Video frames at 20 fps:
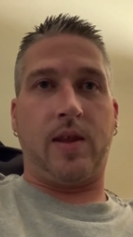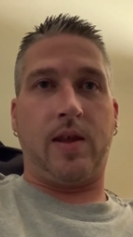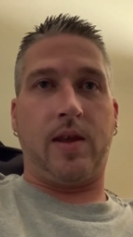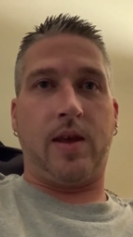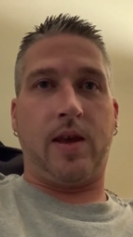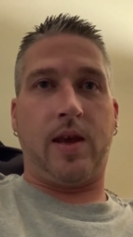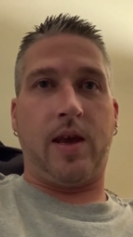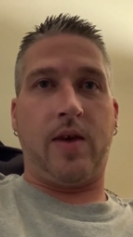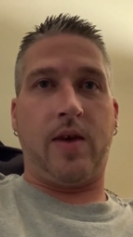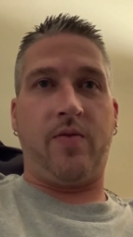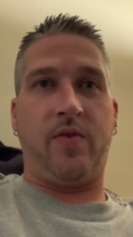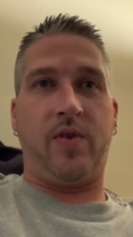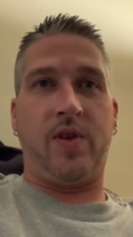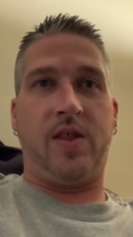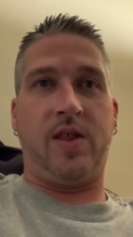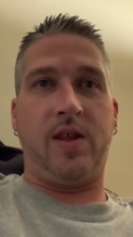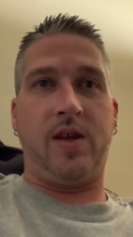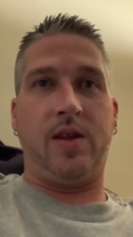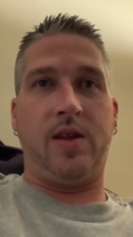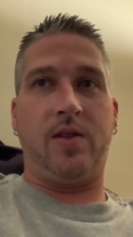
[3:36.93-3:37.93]

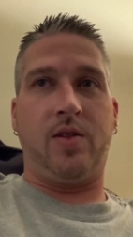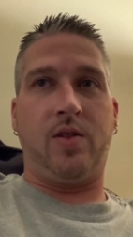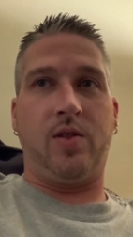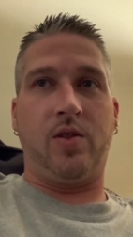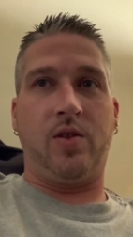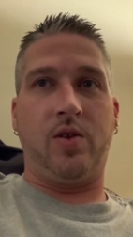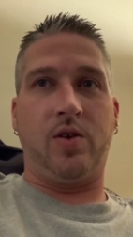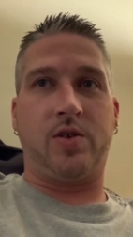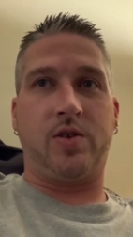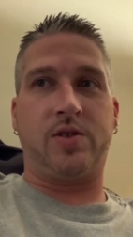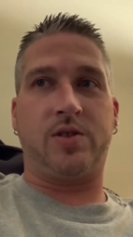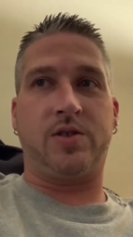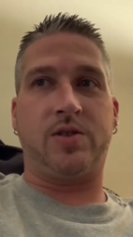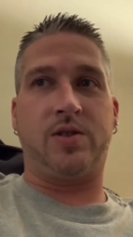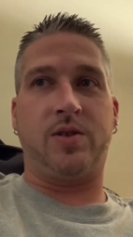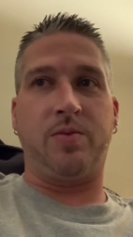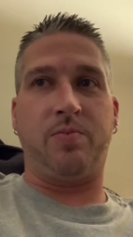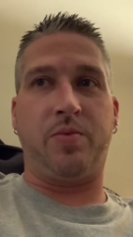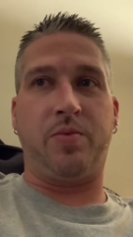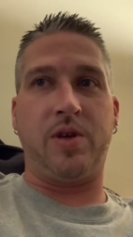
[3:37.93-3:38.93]
everything looks
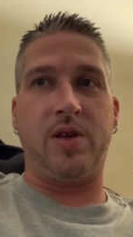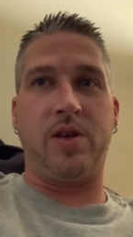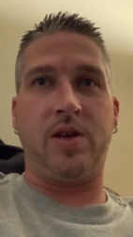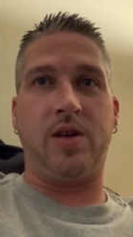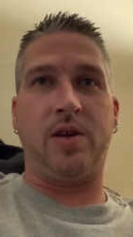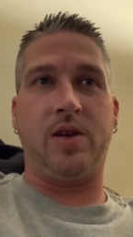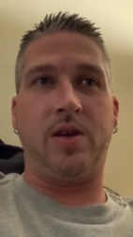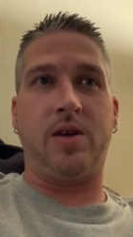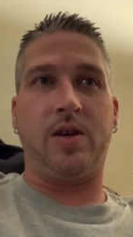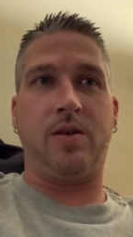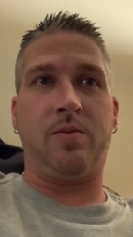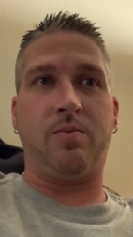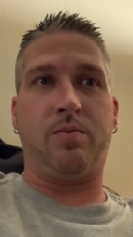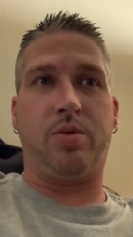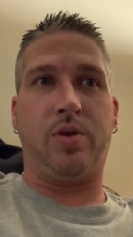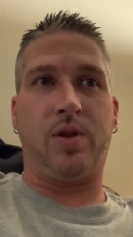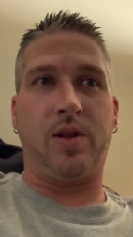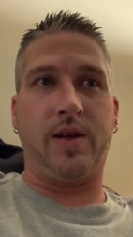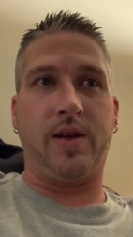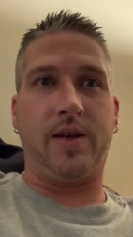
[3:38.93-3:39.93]
to be in
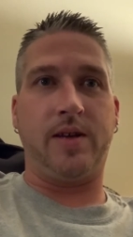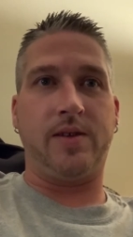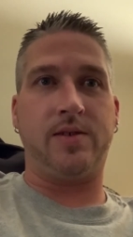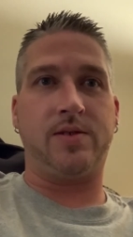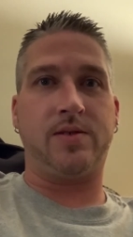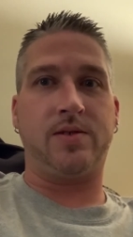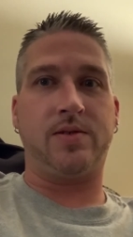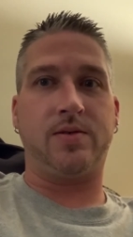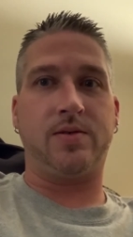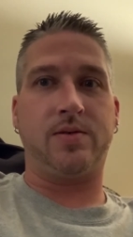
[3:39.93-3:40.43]
place.